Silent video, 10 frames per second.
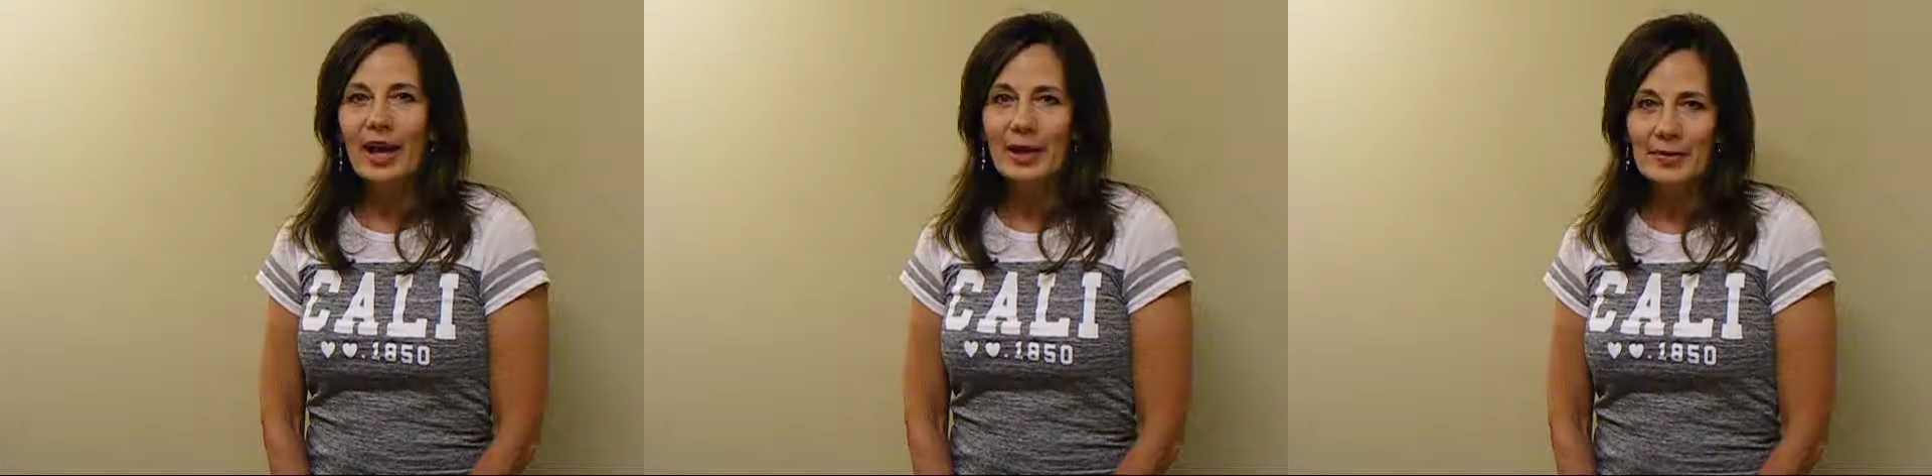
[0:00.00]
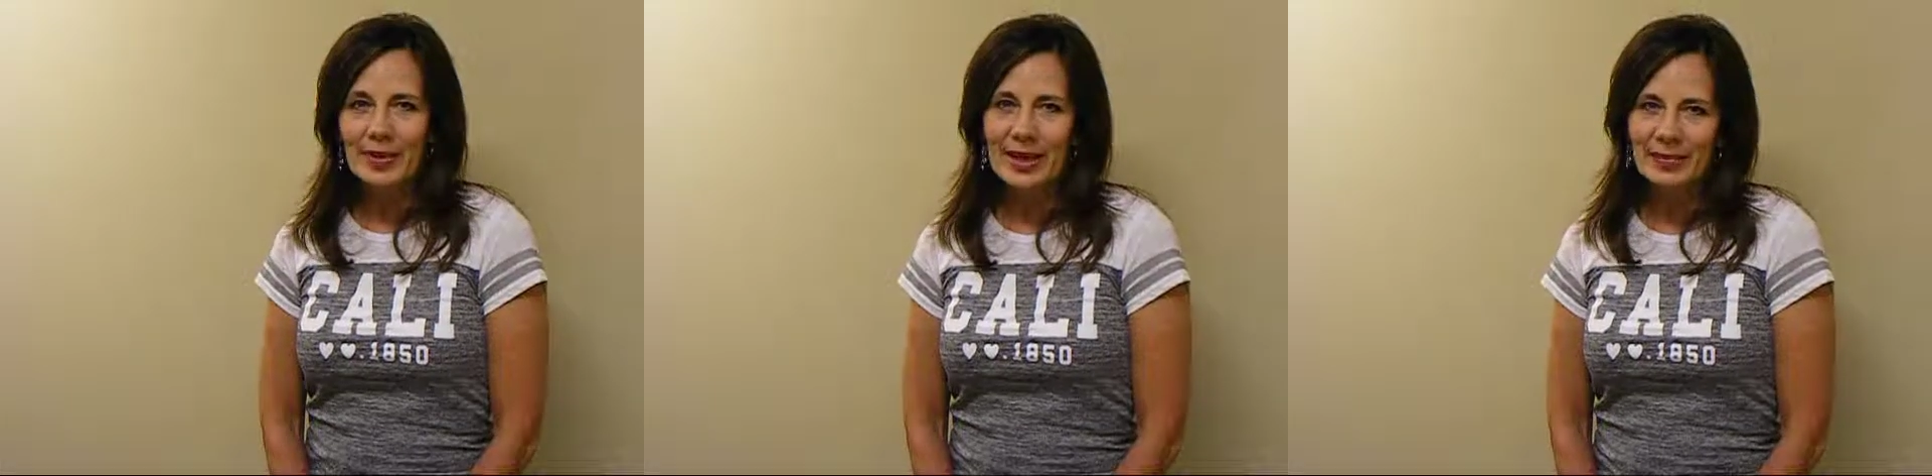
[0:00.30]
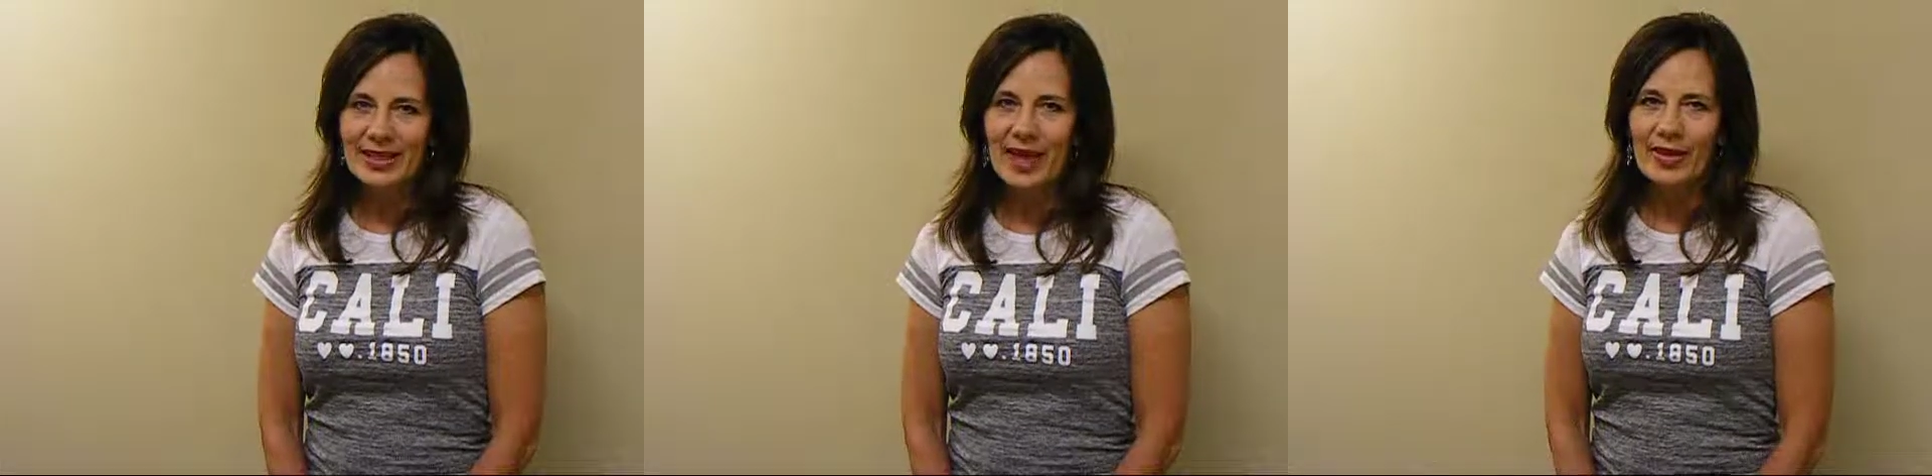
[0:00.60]
Hi, my
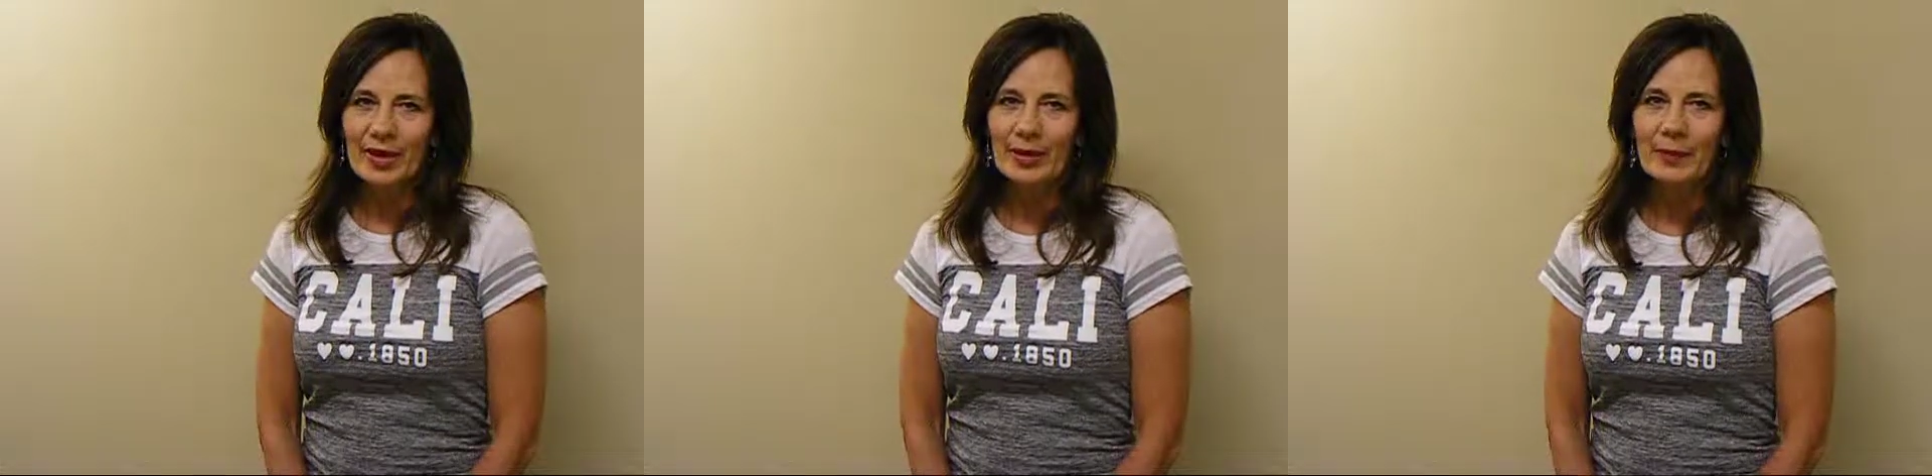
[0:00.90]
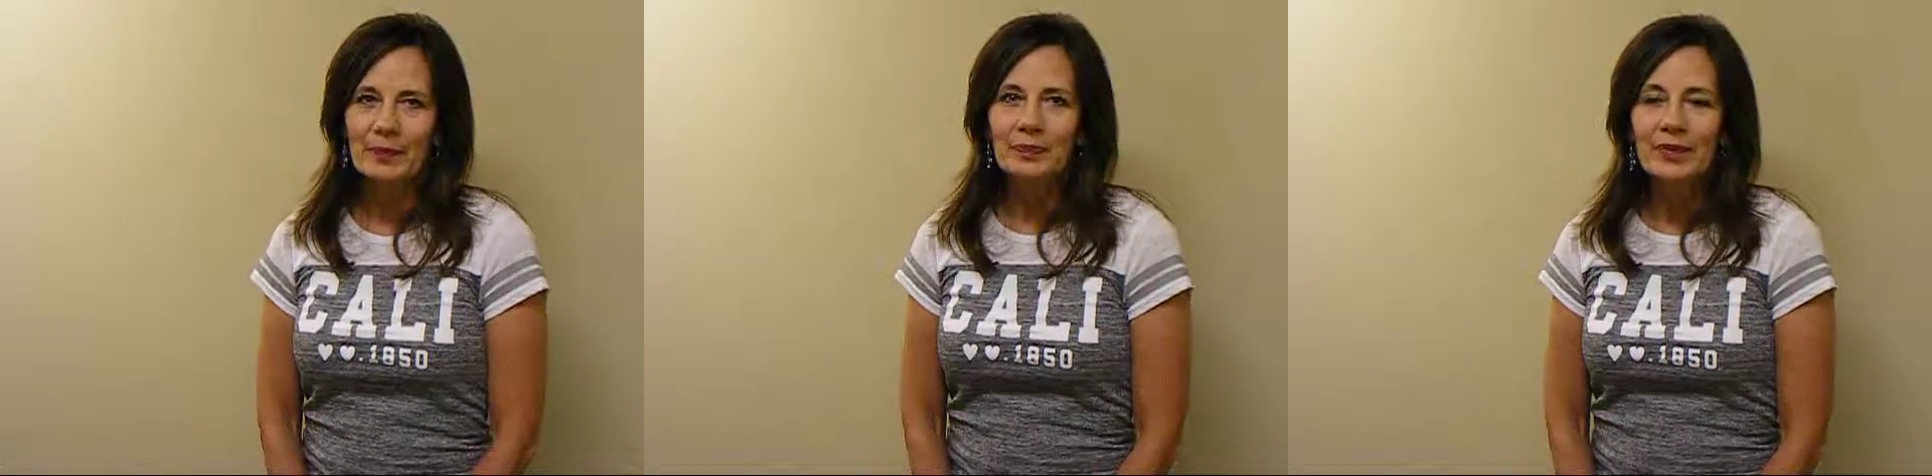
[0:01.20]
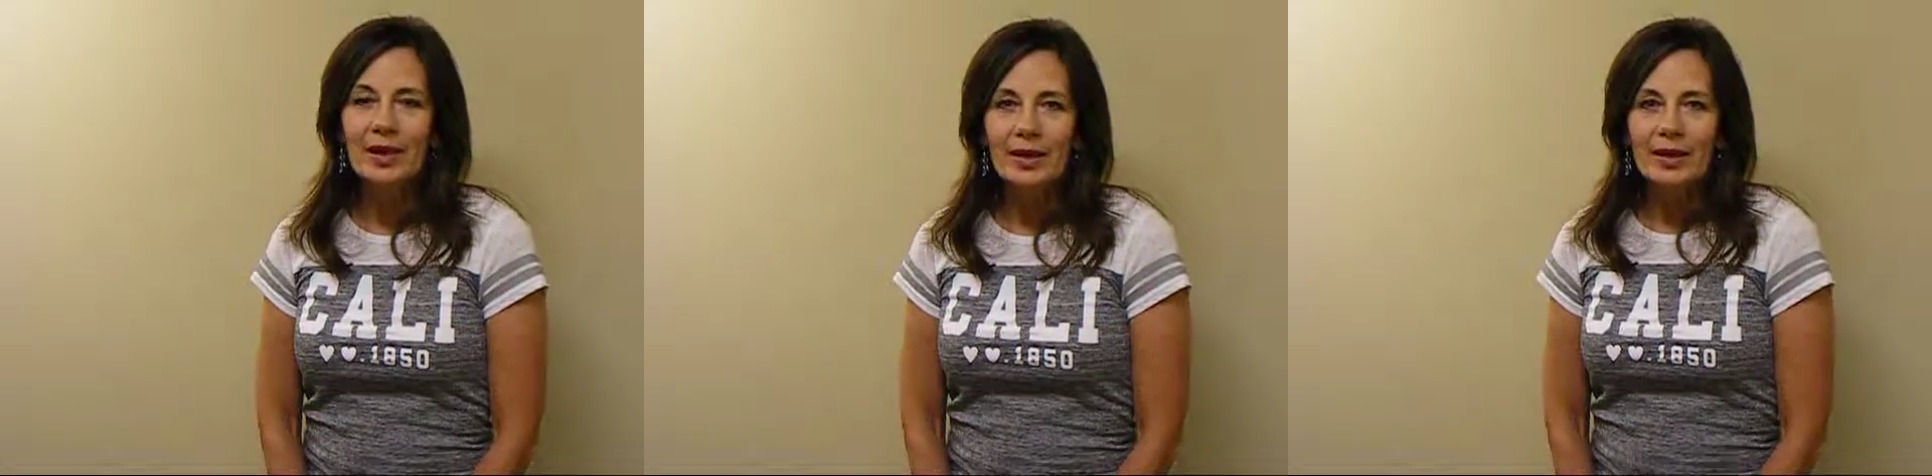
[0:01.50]
name is Heather.
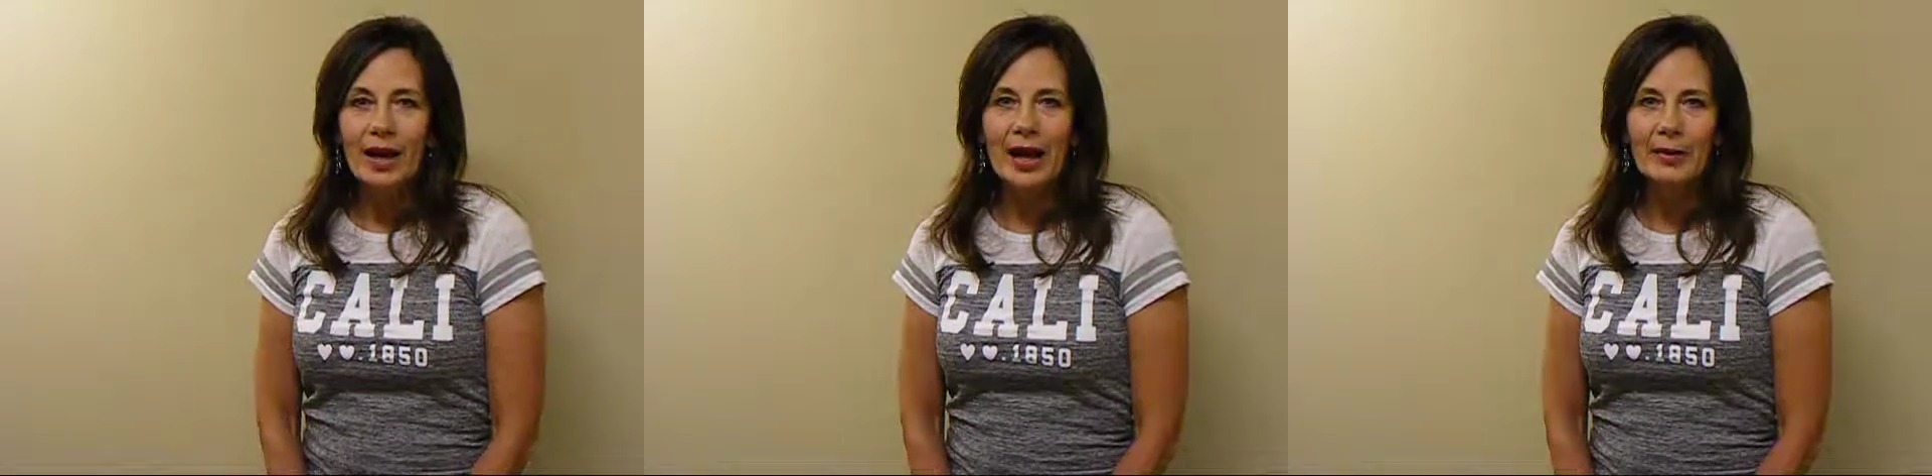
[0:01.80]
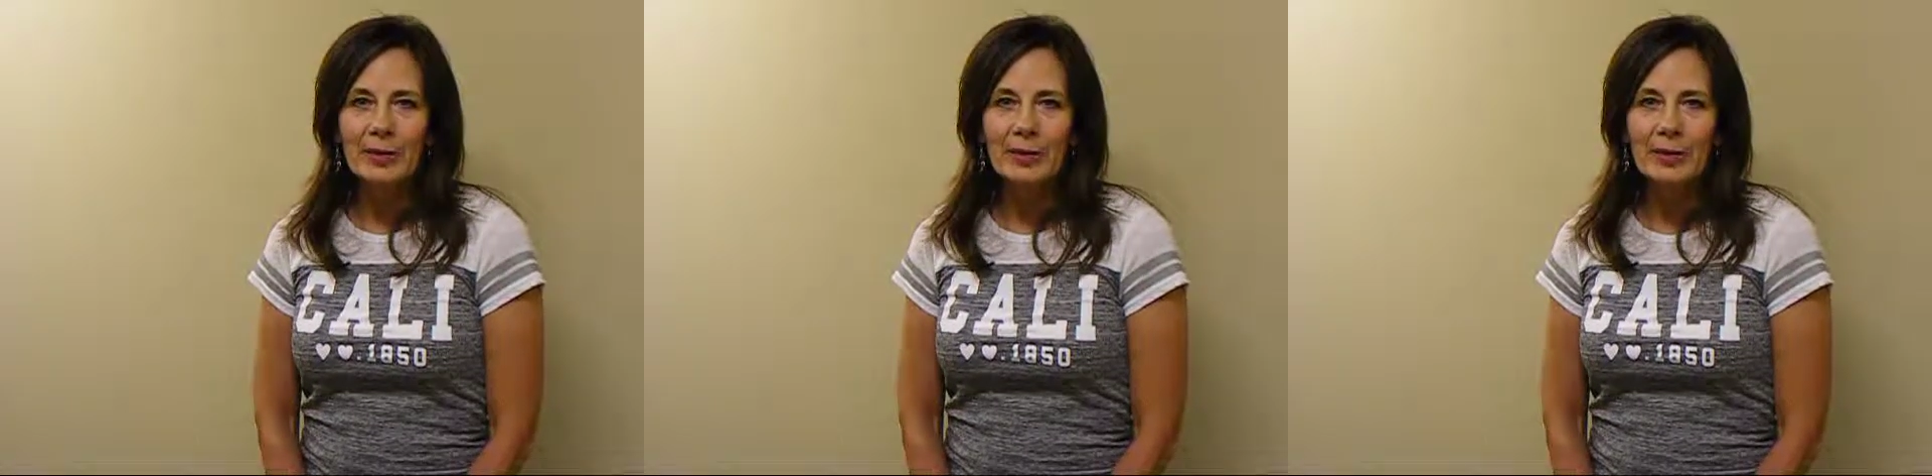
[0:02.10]
I